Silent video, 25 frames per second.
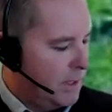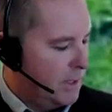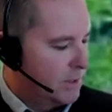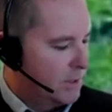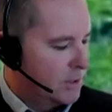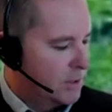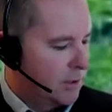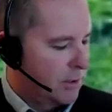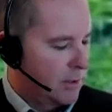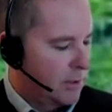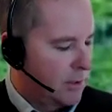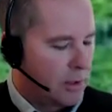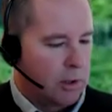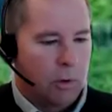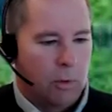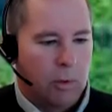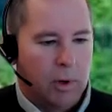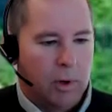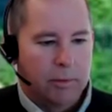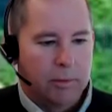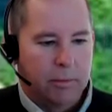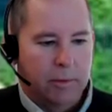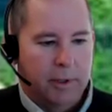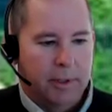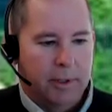and so the goal
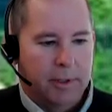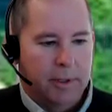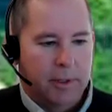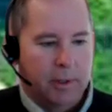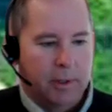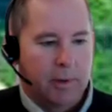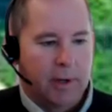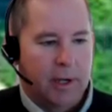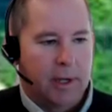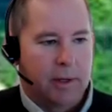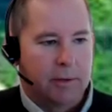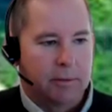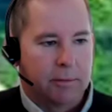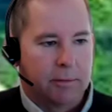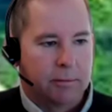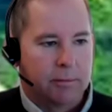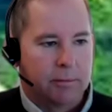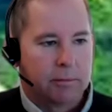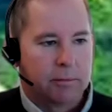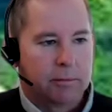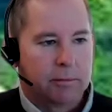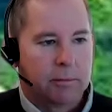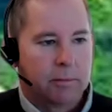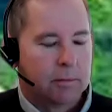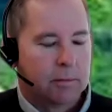wasn't really to go out and
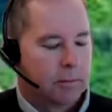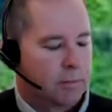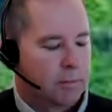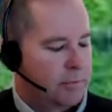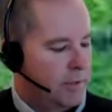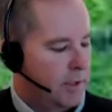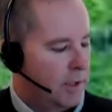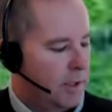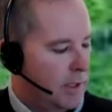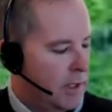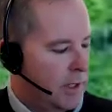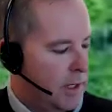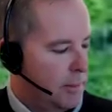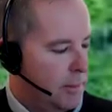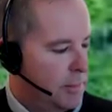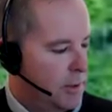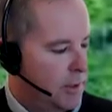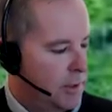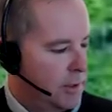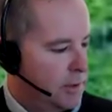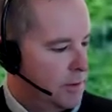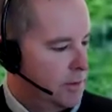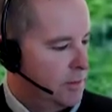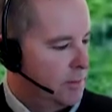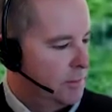sell a lot of
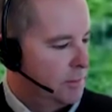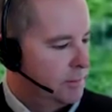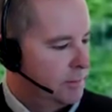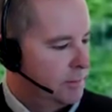books.